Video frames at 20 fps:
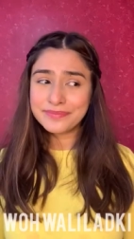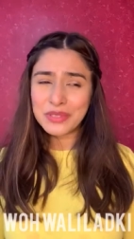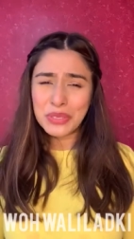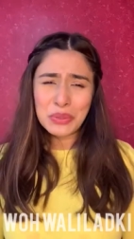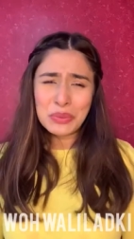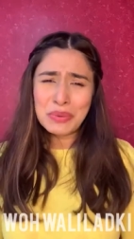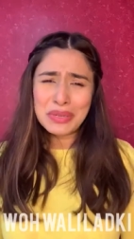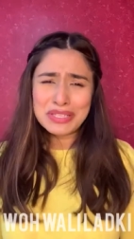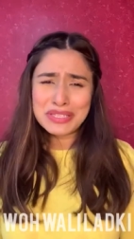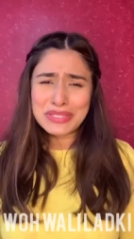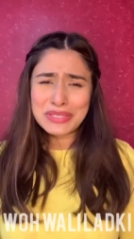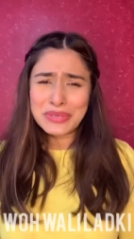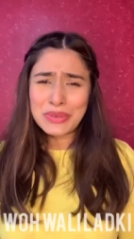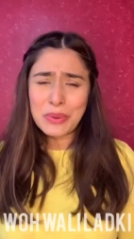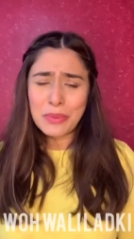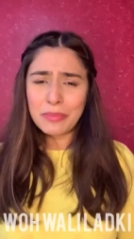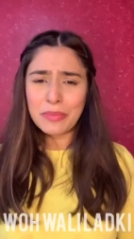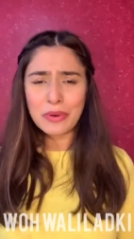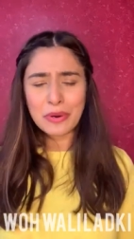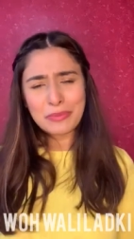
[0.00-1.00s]
who wants to go
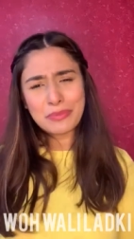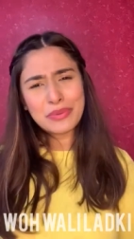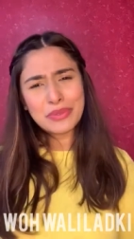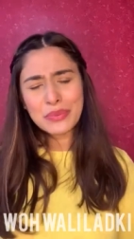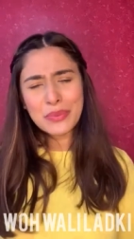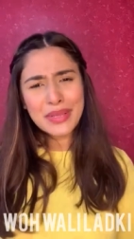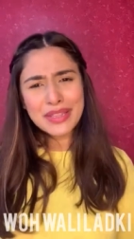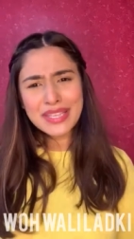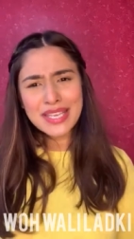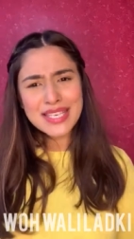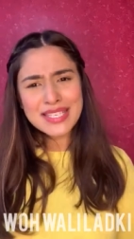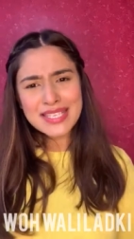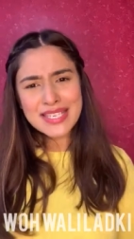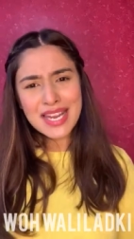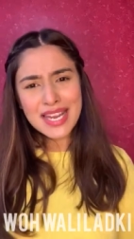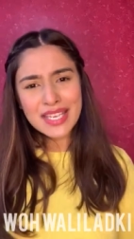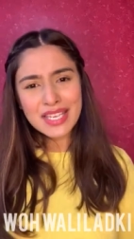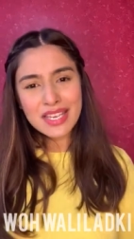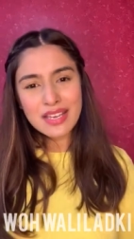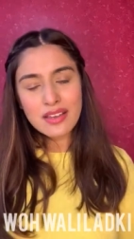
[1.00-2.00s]
Purple when there's
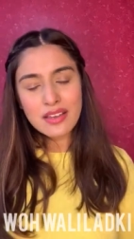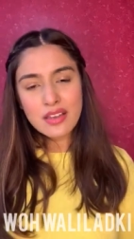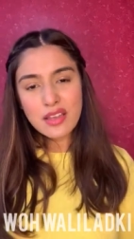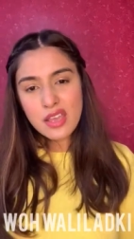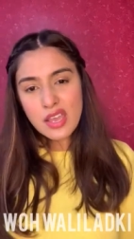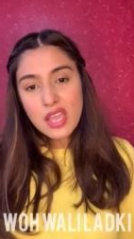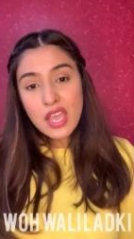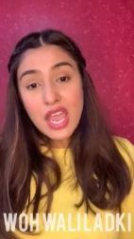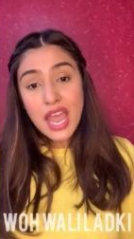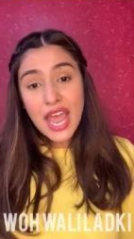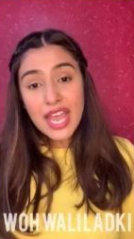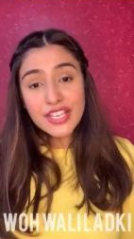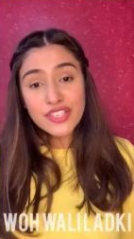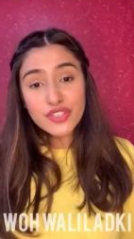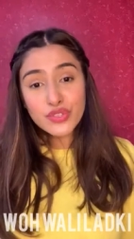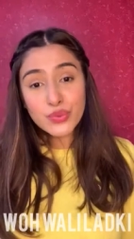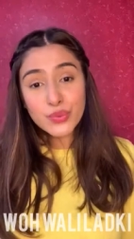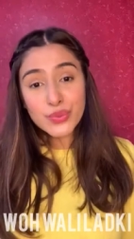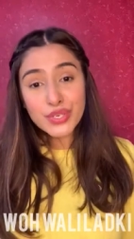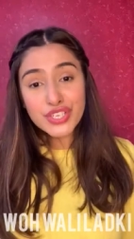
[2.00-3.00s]
Nykaa? I
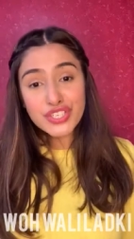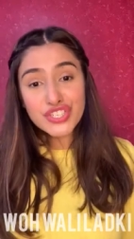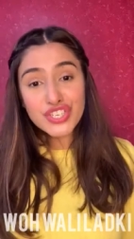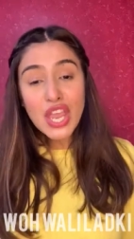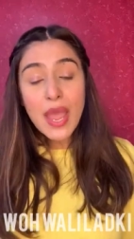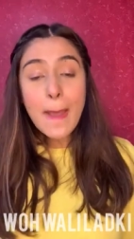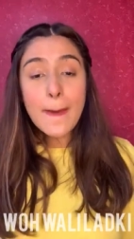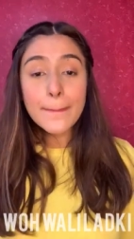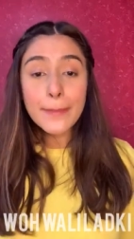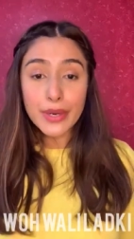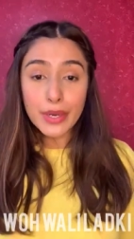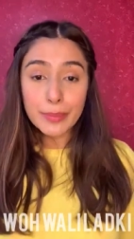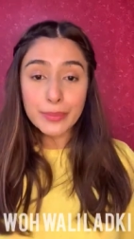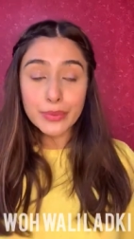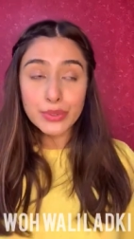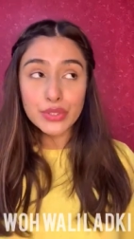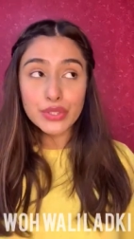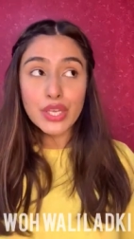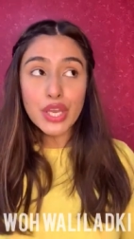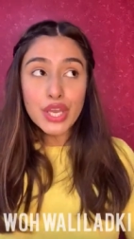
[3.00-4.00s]
just wish
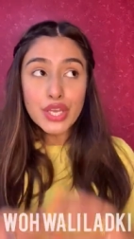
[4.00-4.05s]
Purple